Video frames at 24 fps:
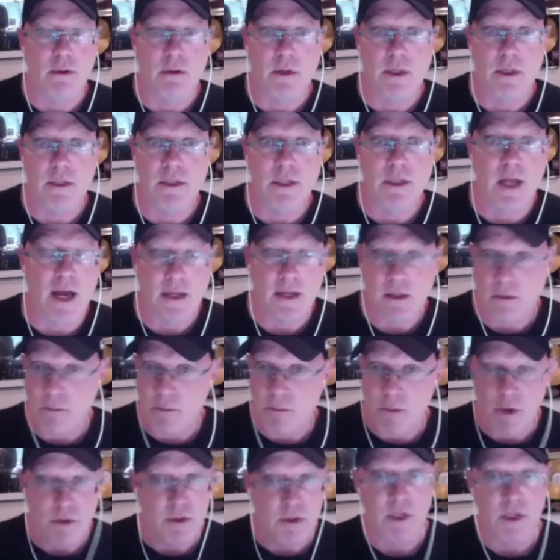It's not
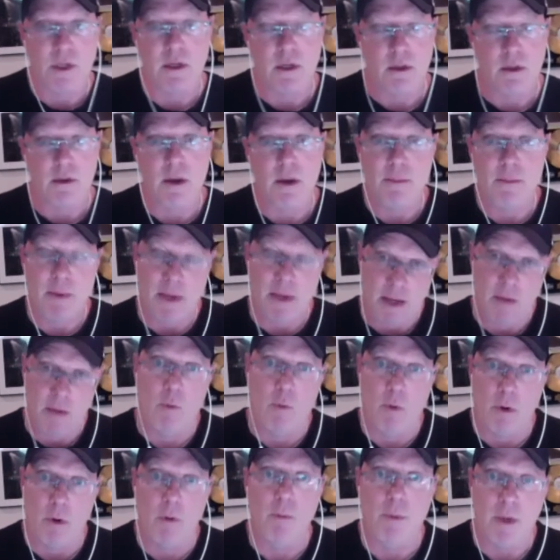music. I mean, it
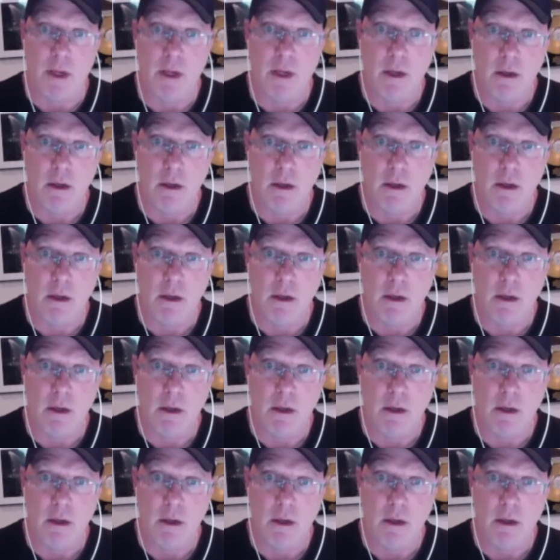will be.